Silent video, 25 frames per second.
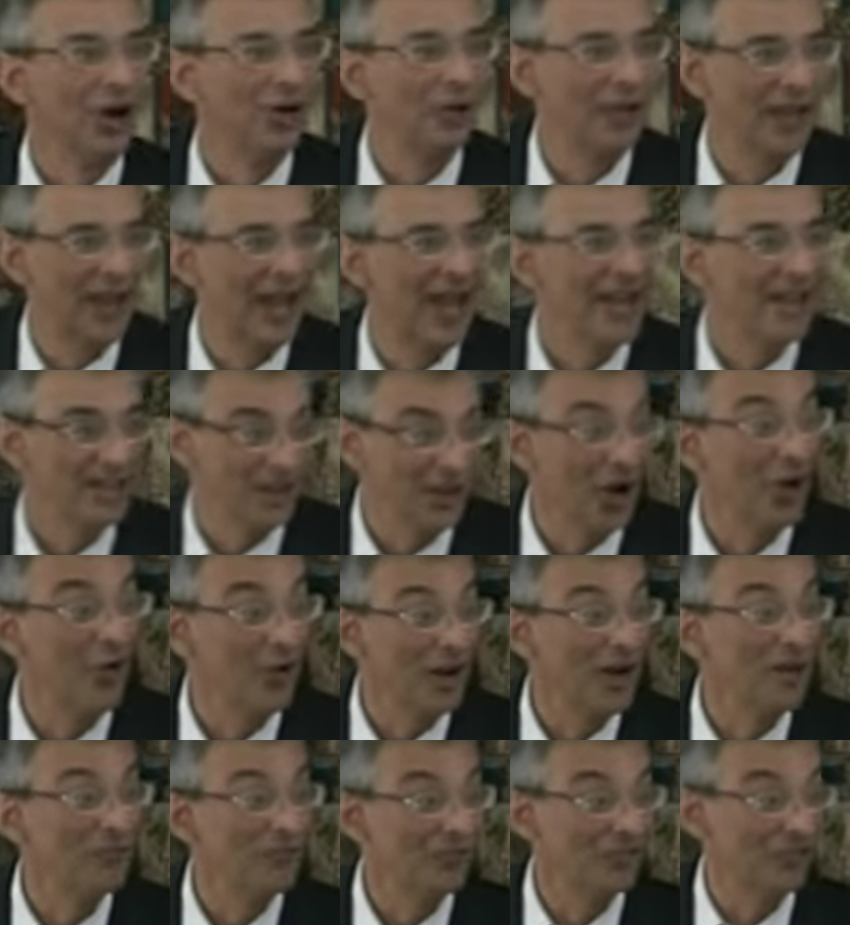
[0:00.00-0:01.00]
Okay, you
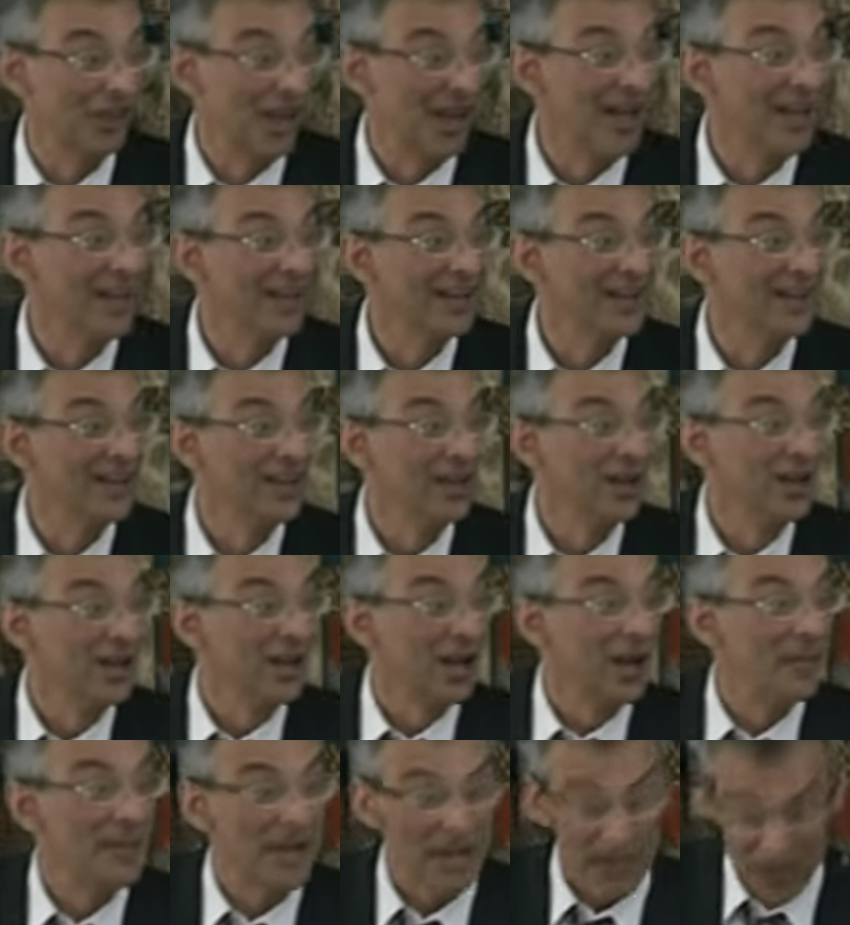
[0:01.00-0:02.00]
know what I'm saying?
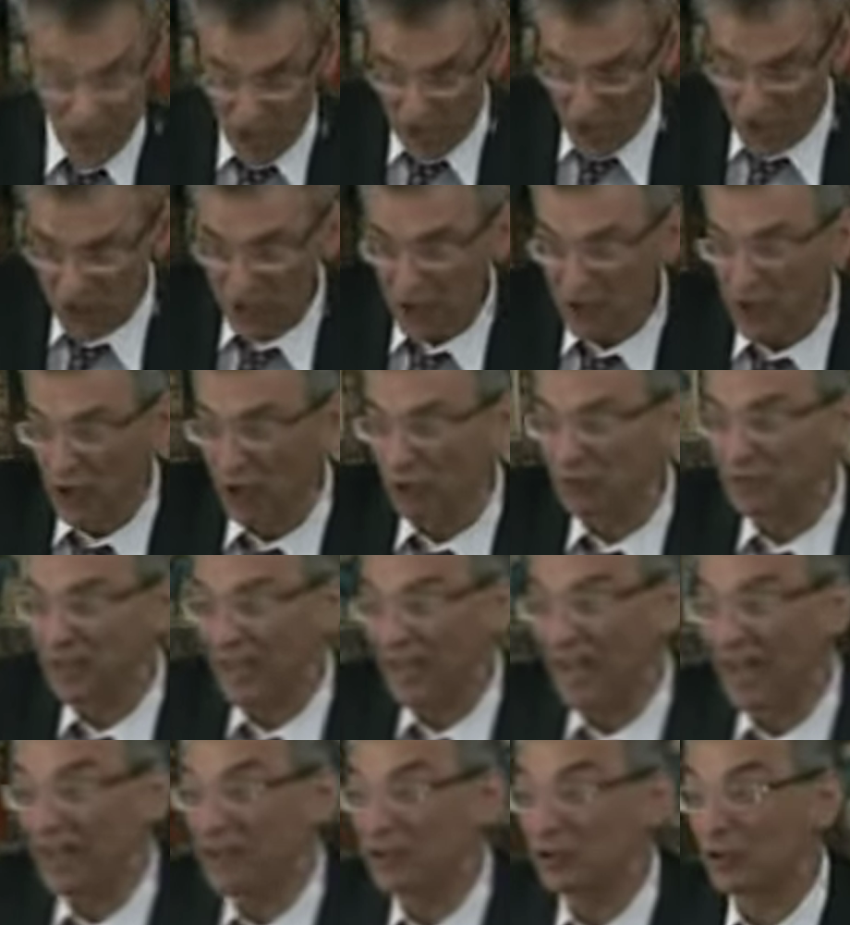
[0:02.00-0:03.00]
I mean,
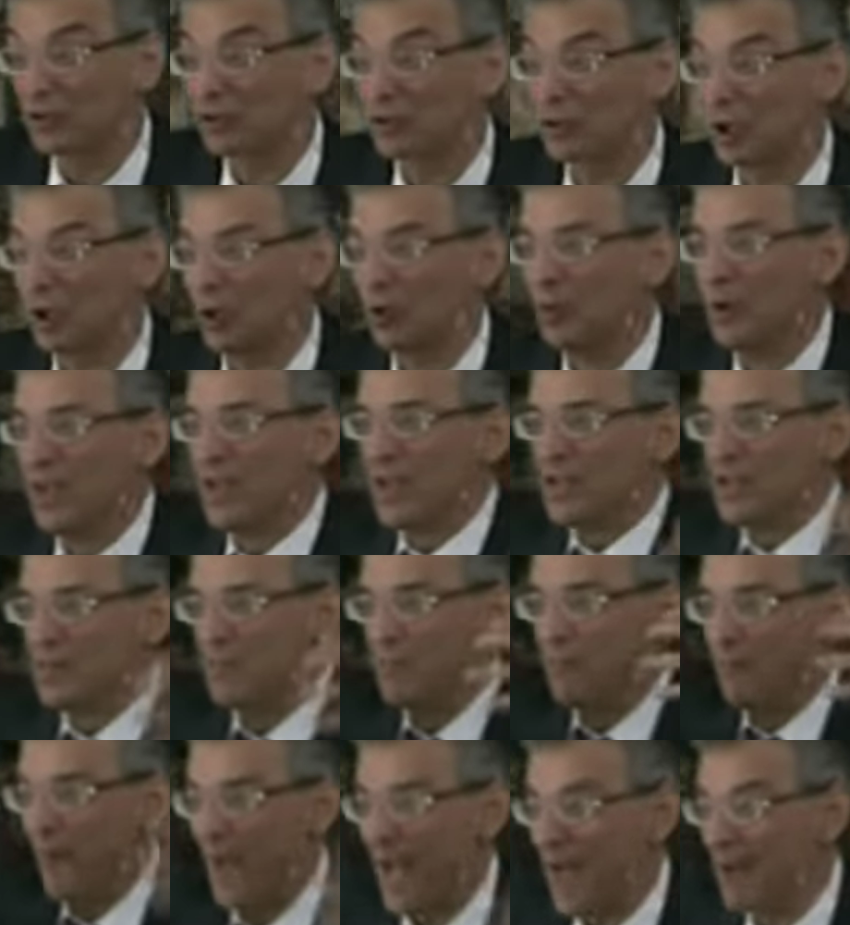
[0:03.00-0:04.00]
Daniel 2,
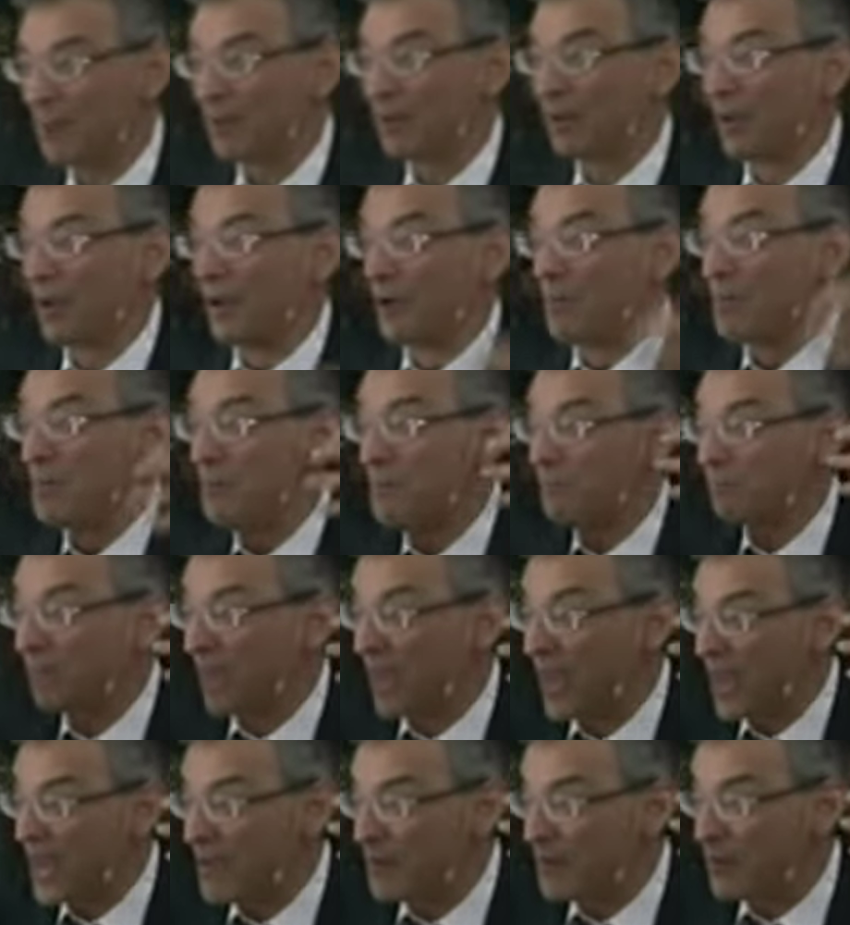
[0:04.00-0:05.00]
Babylon
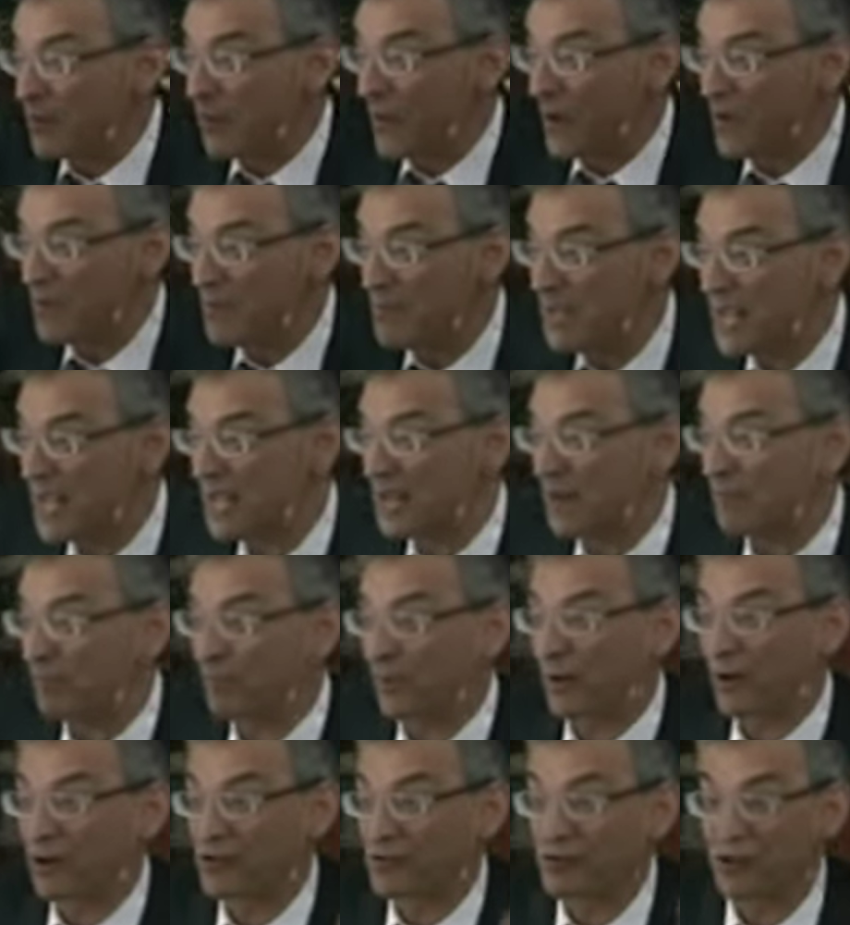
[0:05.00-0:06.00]
came and went, Medo
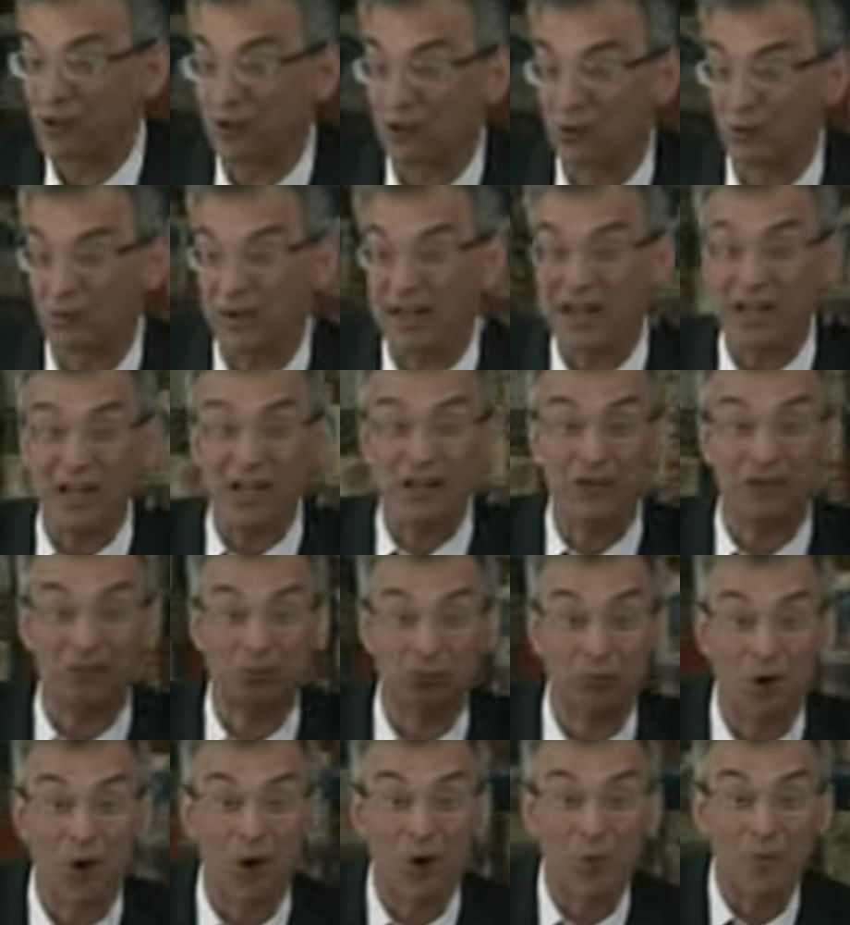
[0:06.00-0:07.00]
Persia,
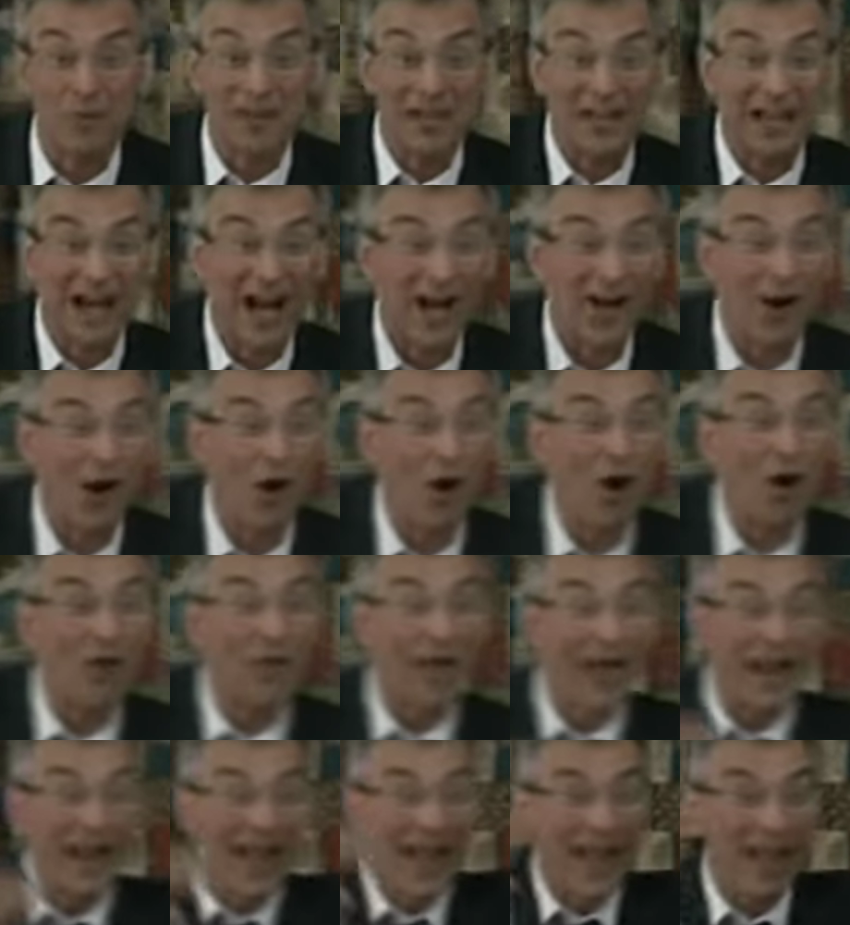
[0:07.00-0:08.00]
Greece, Rome, you got
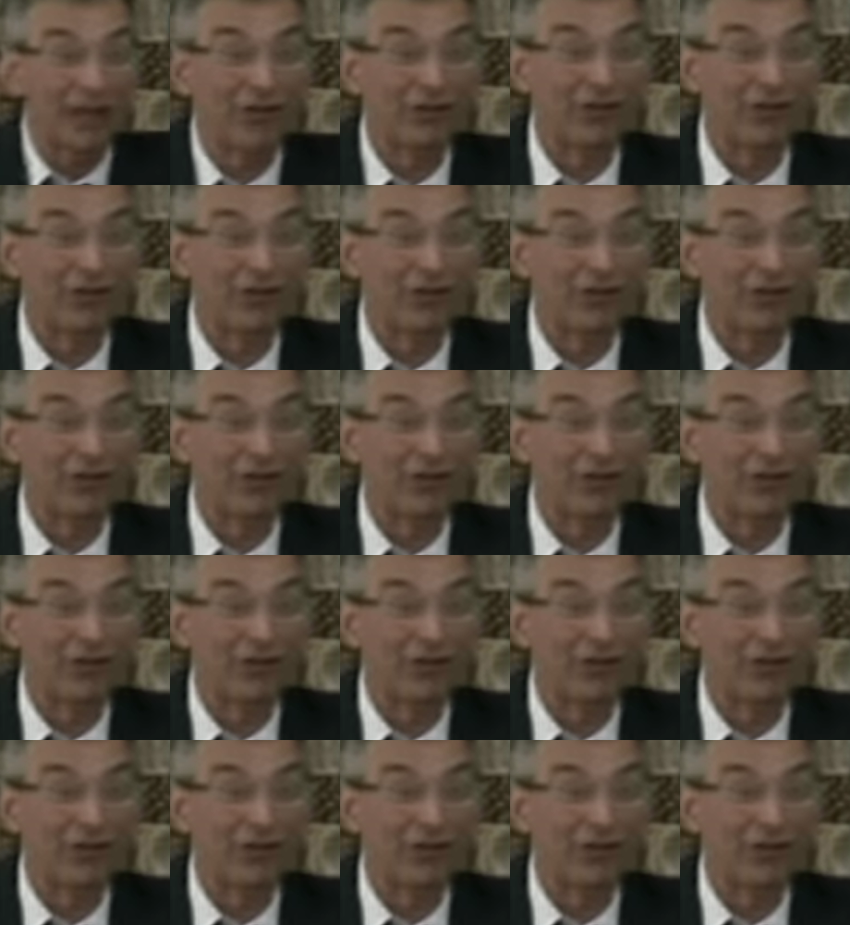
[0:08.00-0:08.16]
all that.